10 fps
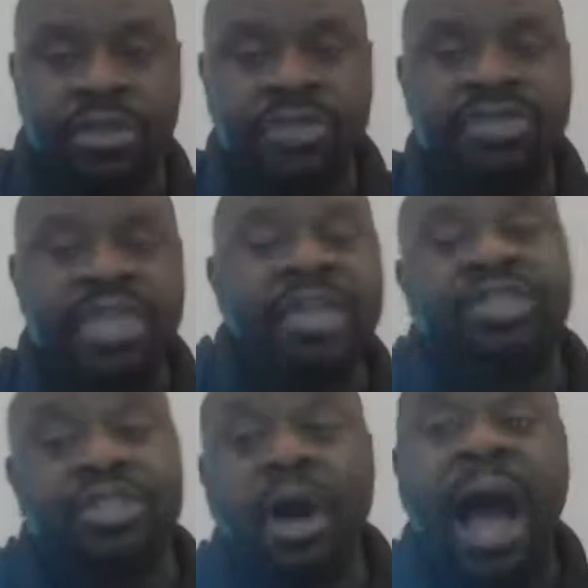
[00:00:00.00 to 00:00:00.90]
thanks
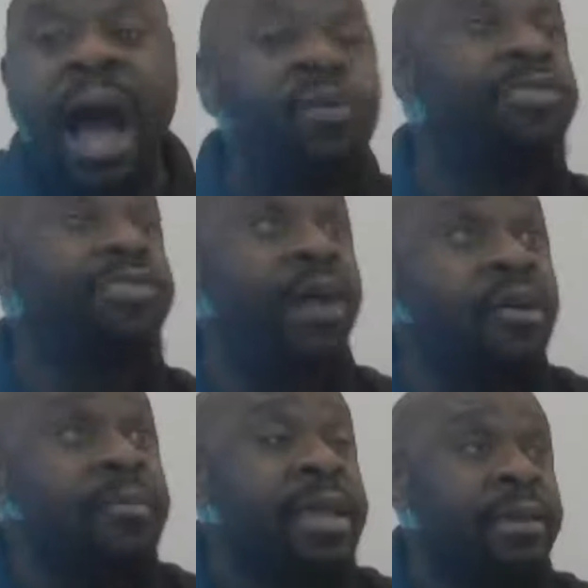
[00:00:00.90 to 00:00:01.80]
to Howard
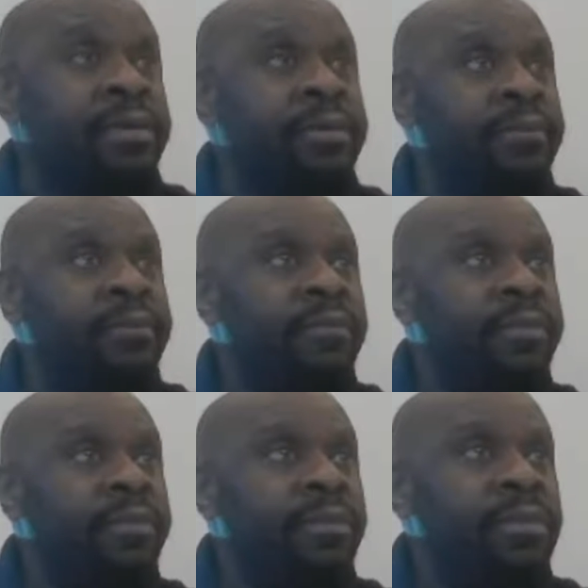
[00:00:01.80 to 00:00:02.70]
Thurman.
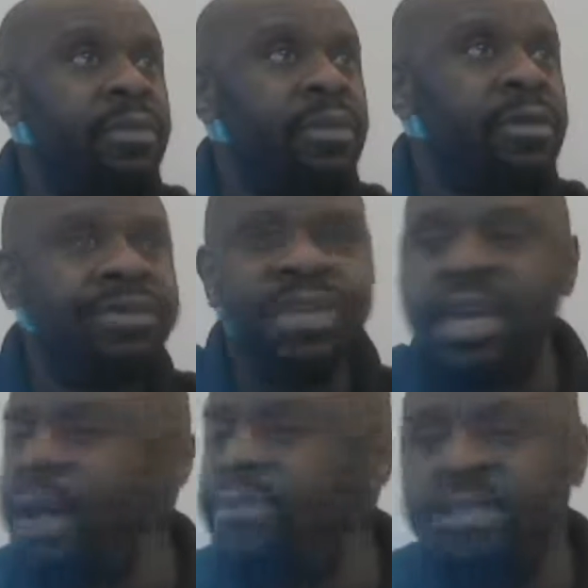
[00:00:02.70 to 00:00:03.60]

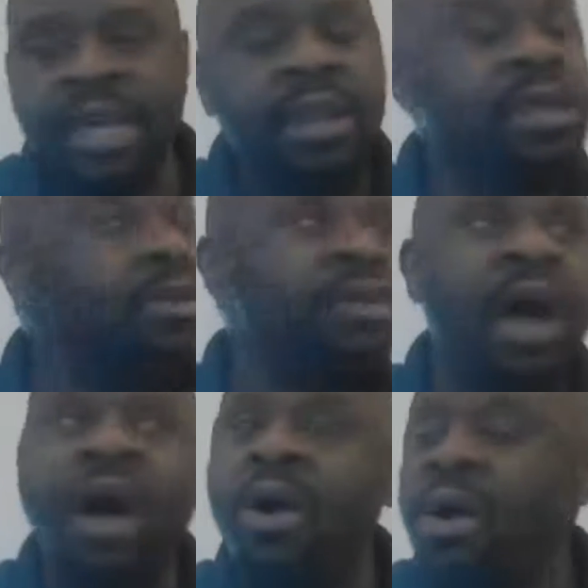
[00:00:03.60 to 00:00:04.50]
See, I'm telling you,
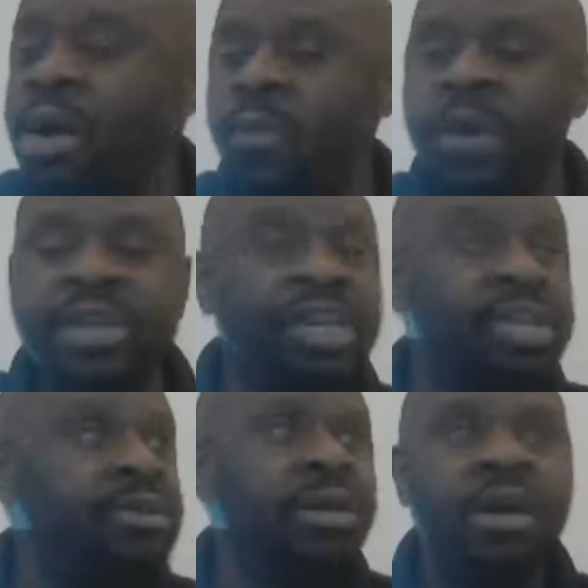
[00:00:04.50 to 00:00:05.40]
y'all, we
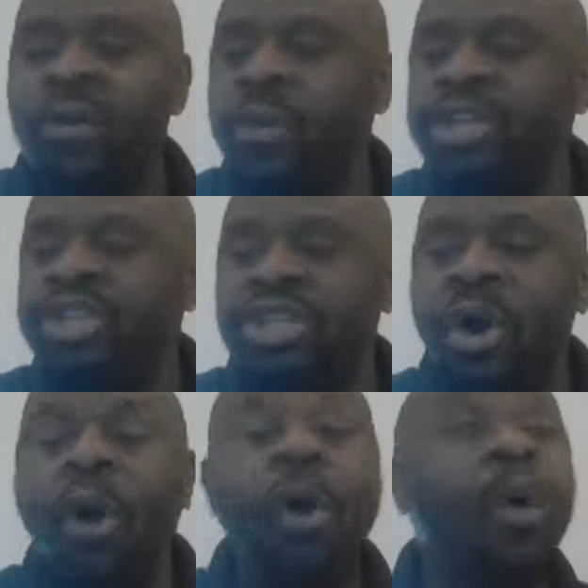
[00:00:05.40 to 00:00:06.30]
just
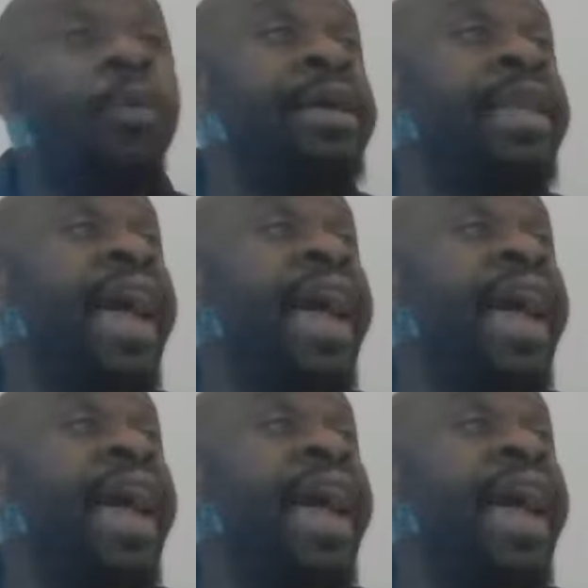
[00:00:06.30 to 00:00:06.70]
whoring